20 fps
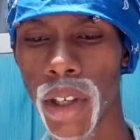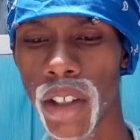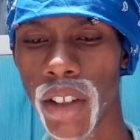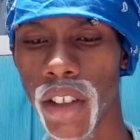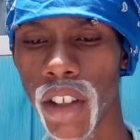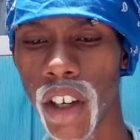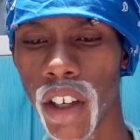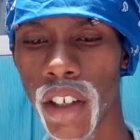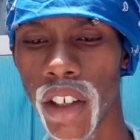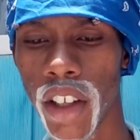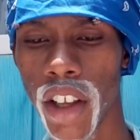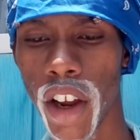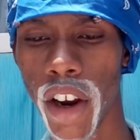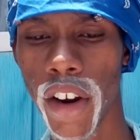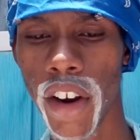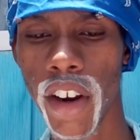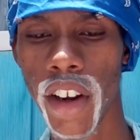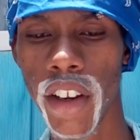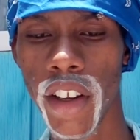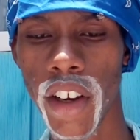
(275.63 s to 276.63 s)
town.
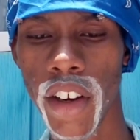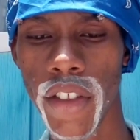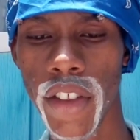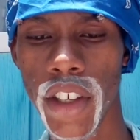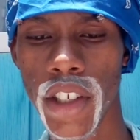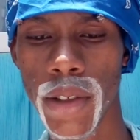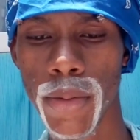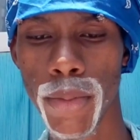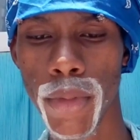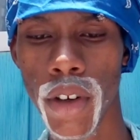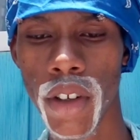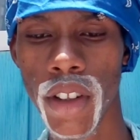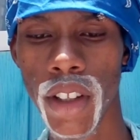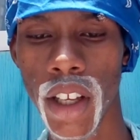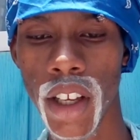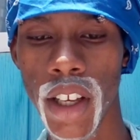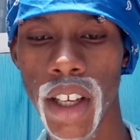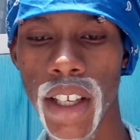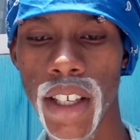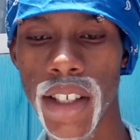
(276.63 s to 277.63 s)
Everything said, we
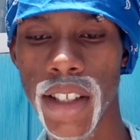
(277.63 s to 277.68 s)
no got